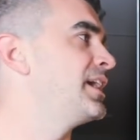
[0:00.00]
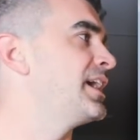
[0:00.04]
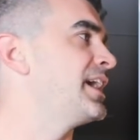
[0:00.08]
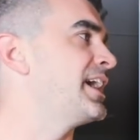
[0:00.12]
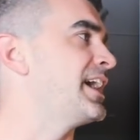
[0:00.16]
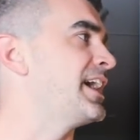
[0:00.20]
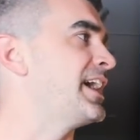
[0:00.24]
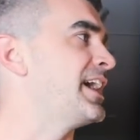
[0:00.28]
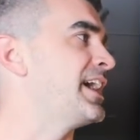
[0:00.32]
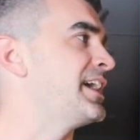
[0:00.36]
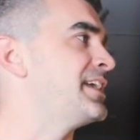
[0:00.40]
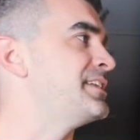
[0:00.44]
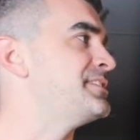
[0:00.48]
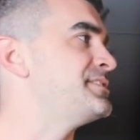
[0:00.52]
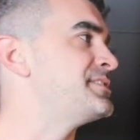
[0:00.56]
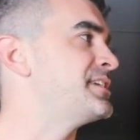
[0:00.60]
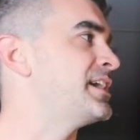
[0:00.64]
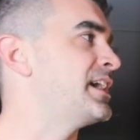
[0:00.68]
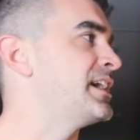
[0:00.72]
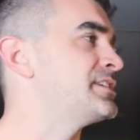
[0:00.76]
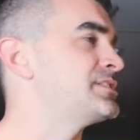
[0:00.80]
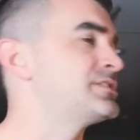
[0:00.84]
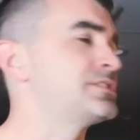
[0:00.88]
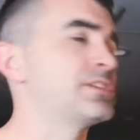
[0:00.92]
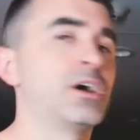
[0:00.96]
And
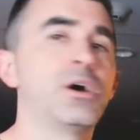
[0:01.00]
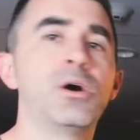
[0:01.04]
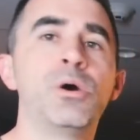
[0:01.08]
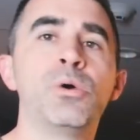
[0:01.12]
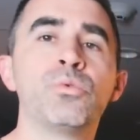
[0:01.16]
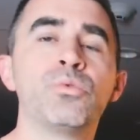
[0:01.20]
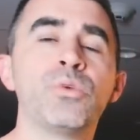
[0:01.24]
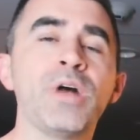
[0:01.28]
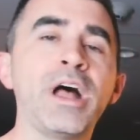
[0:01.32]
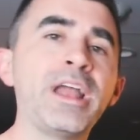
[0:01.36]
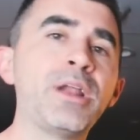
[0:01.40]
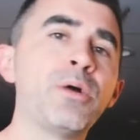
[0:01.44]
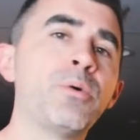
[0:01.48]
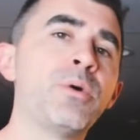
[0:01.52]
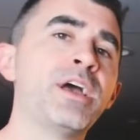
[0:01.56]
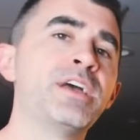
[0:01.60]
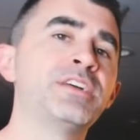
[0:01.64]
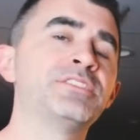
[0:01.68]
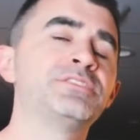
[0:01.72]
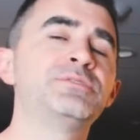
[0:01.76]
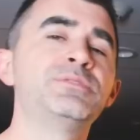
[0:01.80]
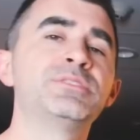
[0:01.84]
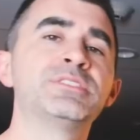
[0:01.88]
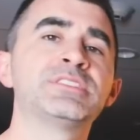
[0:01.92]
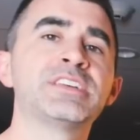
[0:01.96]
so right away,
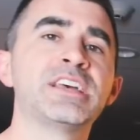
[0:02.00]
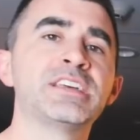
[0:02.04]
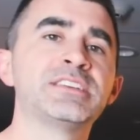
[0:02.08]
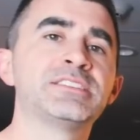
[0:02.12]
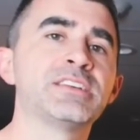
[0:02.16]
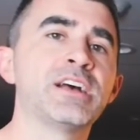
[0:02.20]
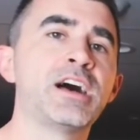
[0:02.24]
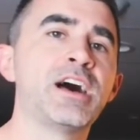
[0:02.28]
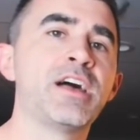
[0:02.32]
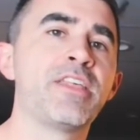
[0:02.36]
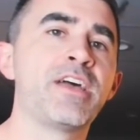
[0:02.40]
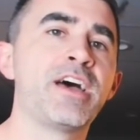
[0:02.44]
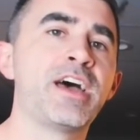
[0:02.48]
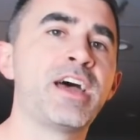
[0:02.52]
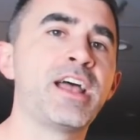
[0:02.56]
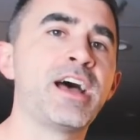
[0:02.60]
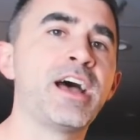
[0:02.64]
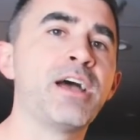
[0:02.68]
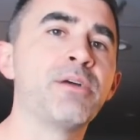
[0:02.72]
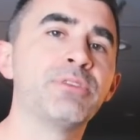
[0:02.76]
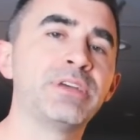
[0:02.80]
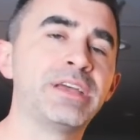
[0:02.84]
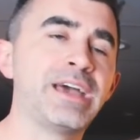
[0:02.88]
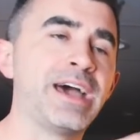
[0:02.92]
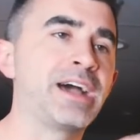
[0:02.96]
as soon as I saw that,
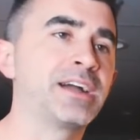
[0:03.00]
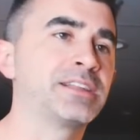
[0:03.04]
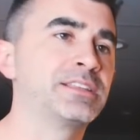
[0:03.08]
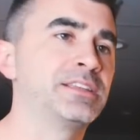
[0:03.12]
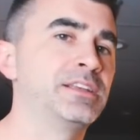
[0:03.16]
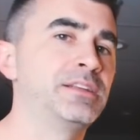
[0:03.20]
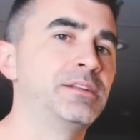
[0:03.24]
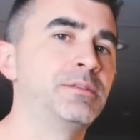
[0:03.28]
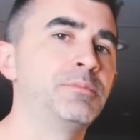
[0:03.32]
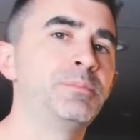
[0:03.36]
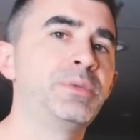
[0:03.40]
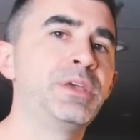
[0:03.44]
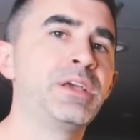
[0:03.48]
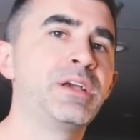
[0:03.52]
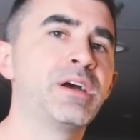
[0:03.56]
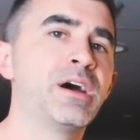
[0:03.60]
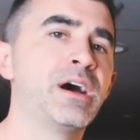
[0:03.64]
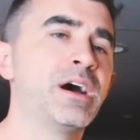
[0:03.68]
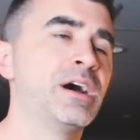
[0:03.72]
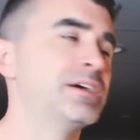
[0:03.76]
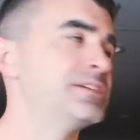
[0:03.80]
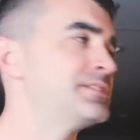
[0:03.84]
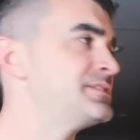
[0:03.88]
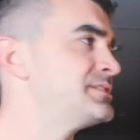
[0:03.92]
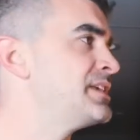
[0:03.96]
I reacted,
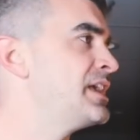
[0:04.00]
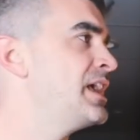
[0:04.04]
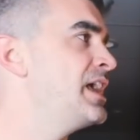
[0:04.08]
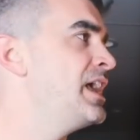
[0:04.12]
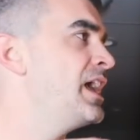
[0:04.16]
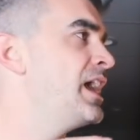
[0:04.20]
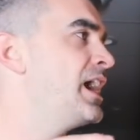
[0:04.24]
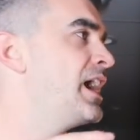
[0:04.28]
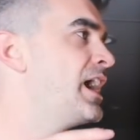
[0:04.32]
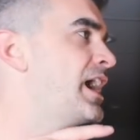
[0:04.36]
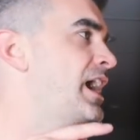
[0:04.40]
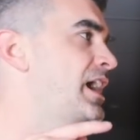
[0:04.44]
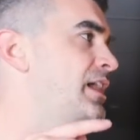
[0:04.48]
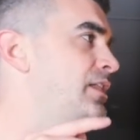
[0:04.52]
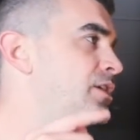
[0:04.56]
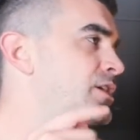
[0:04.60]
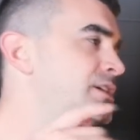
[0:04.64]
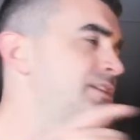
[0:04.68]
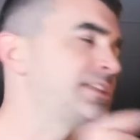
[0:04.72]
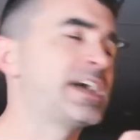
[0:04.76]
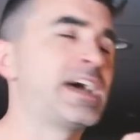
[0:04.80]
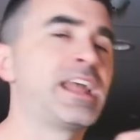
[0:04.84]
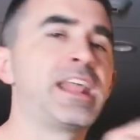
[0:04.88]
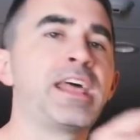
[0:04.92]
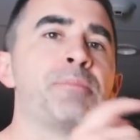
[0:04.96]
because I
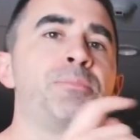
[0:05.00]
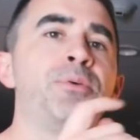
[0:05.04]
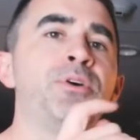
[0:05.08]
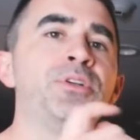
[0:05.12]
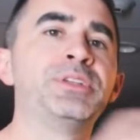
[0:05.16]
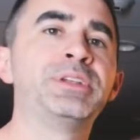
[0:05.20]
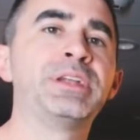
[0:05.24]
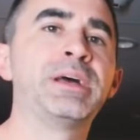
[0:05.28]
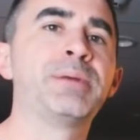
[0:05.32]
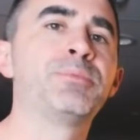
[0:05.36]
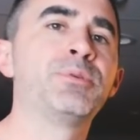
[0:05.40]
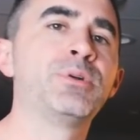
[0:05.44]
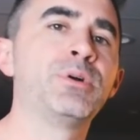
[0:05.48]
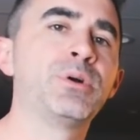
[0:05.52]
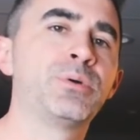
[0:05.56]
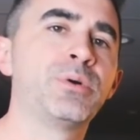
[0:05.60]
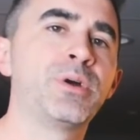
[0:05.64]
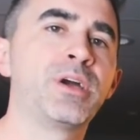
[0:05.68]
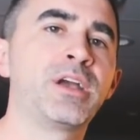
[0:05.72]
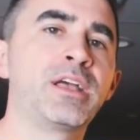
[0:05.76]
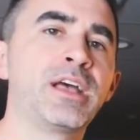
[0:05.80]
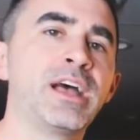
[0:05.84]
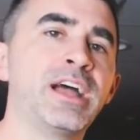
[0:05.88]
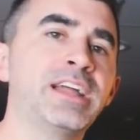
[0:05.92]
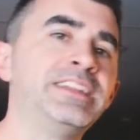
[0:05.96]
looked at it, I pulled it up real
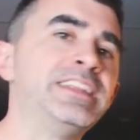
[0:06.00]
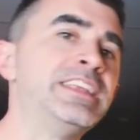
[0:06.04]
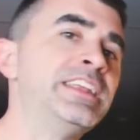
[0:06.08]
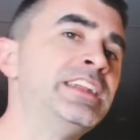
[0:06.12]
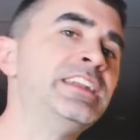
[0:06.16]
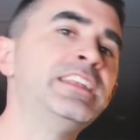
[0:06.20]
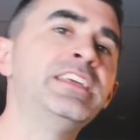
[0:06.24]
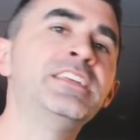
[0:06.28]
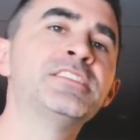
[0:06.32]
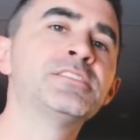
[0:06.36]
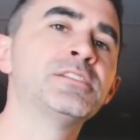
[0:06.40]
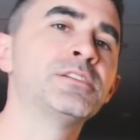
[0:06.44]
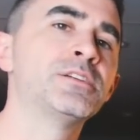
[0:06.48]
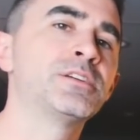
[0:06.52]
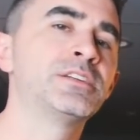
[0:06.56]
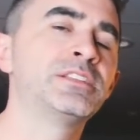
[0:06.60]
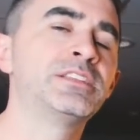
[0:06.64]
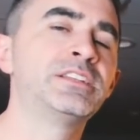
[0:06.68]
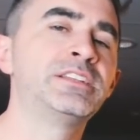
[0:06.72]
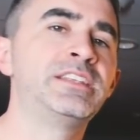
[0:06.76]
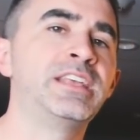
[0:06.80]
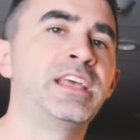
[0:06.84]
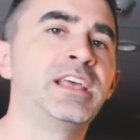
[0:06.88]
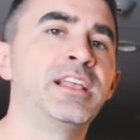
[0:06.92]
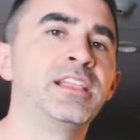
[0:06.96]
quick. I didn't need to look at
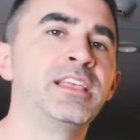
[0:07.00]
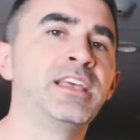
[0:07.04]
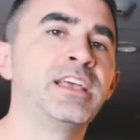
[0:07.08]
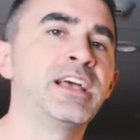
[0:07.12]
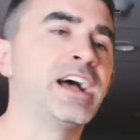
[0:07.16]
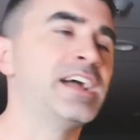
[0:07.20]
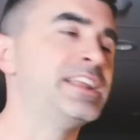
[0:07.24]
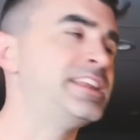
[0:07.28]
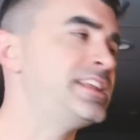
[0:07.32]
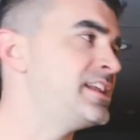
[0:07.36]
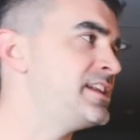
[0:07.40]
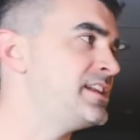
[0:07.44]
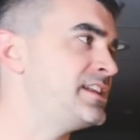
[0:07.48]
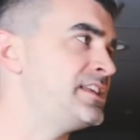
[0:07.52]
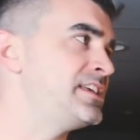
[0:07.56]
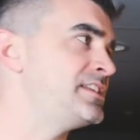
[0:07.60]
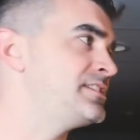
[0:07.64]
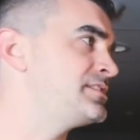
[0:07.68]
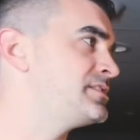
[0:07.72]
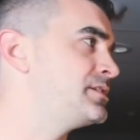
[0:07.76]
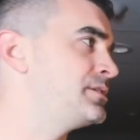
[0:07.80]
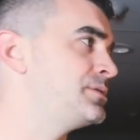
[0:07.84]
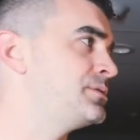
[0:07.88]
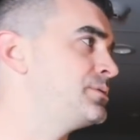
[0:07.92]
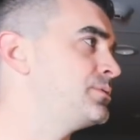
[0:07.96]
the daily. I didn't
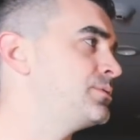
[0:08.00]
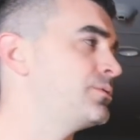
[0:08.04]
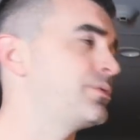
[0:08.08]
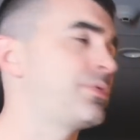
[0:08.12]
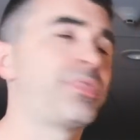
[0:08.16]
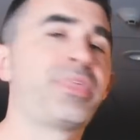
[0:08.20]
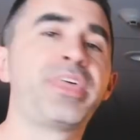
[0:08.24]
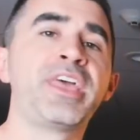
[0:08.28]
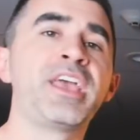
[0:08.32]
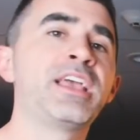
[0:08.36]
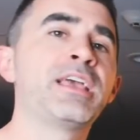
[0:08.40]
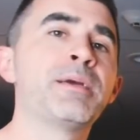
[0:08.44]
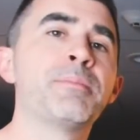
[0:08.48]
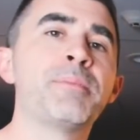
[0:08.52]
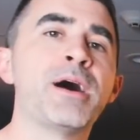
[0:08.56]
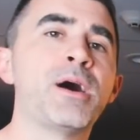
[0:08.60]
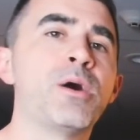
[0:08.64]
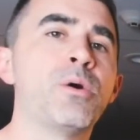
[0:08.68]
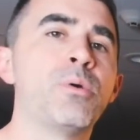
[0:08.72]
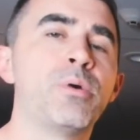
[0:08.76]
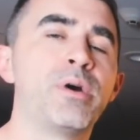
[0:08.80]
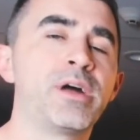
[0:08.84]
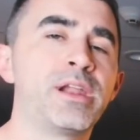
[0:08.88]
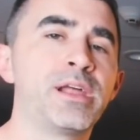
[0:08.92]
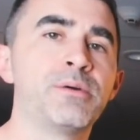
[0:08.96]
need to think
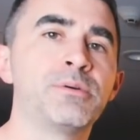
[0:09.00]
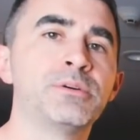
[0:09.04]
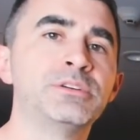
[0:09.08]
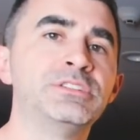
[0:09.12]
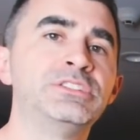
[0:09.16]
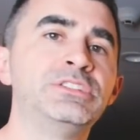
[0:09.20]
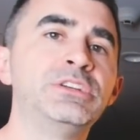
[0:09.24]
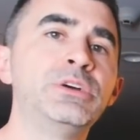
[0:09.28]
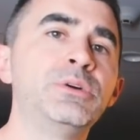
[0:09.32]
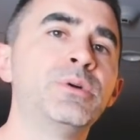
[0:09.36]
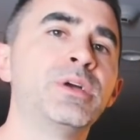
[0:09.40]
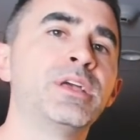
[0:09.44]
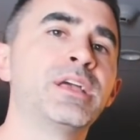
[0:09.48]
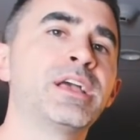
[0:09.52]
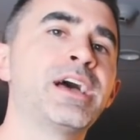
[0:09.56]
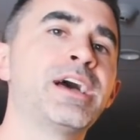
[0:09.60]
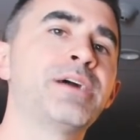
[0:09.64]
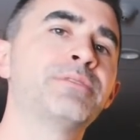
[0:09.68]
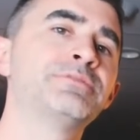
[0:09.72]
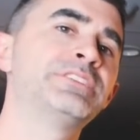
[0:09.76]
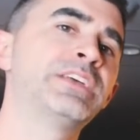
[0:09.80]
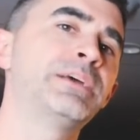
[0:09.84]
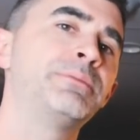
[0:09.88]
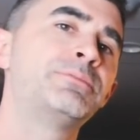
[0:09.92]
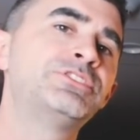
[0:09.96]
about what I was doing. I
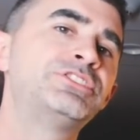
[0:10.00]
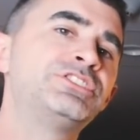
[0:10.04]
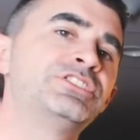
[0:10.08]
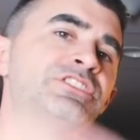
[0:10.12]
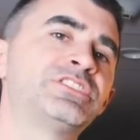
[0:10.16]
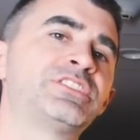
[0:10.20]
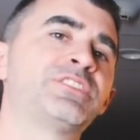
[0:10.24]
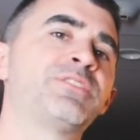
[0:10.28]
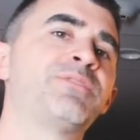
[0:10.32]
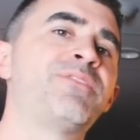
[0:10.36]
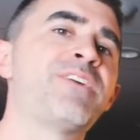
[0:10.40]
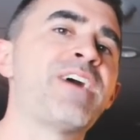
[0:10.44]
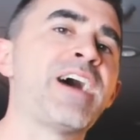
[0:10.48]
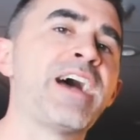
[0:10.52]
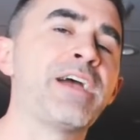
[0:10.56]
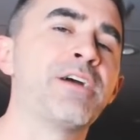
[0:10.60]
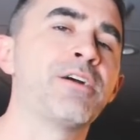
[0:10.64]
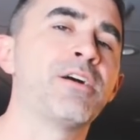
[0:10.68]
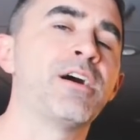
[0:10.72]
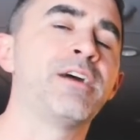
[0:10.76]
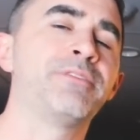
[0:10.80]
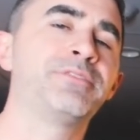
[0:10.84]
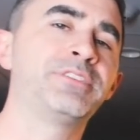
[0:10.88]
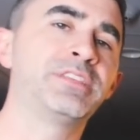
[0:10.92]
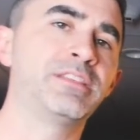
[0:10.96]
was able to just to fire
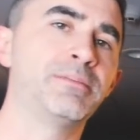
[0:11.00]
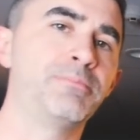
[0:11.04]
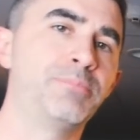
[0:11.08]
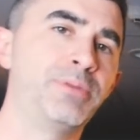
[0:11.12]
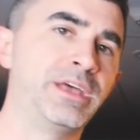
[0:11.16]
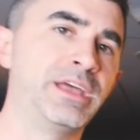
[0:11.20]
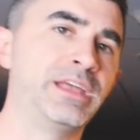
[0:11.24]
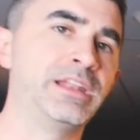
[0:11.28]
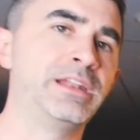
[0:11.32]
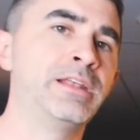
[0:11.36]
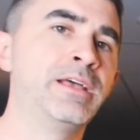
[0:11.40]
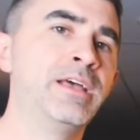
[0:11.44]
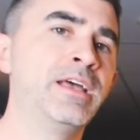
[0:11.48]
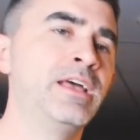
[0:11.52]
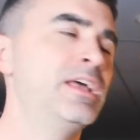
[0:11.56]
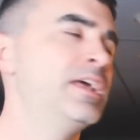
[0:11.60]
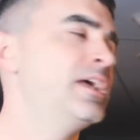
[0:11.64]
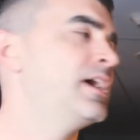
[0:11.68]
off to the bid,